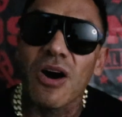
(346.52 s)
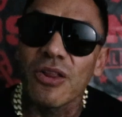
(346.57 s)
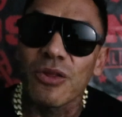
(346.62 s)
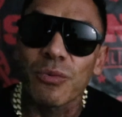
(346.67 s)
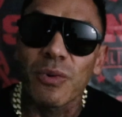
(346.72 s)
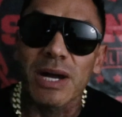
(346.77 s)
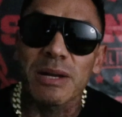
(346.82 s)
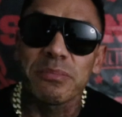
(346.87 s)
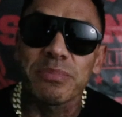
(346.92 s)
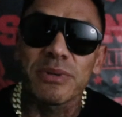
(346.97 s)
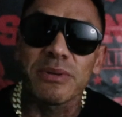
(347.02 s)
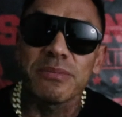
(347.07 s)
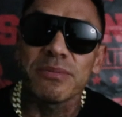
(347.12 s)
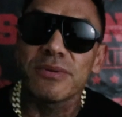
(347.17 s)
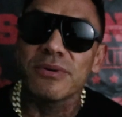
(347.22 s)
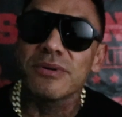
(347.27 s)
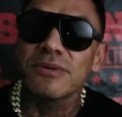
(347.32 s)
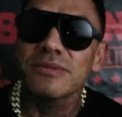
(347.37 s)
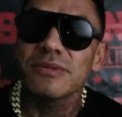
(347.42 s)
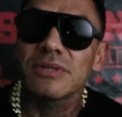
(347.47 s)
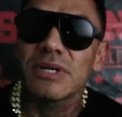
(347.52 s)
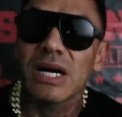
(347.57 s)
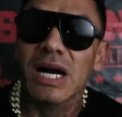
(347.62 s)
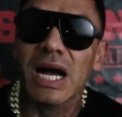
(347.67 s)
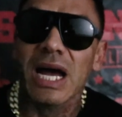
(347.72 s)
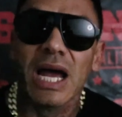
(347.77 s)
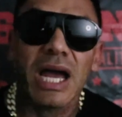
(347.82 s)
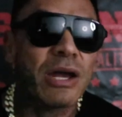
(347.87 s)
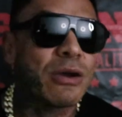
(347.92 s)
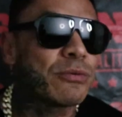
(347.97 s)
all the white people.
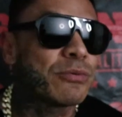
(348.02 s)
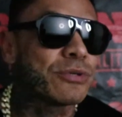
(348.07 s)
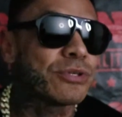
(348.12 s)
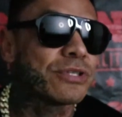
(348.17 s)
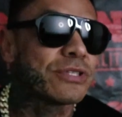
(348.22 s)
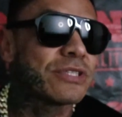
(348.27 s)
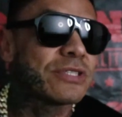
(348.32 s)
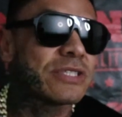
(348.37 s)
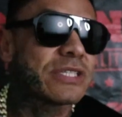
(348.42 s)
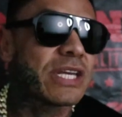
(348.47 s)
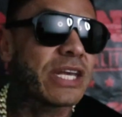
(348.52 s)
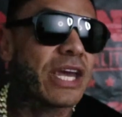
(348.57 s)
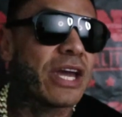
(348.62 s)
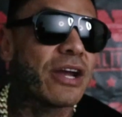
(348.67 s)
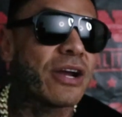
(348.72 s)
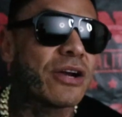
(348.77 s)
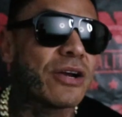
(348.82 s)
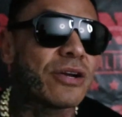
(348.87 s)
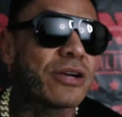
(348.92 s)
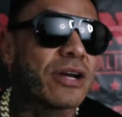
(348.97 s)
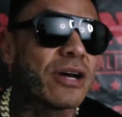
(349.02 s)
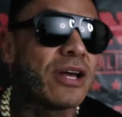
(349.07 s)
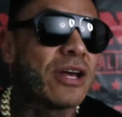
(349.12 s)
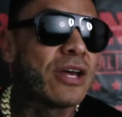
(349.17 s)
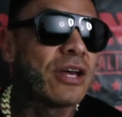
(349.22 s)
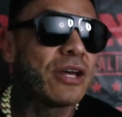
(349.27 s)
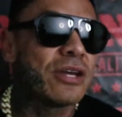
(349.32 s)
I was scared.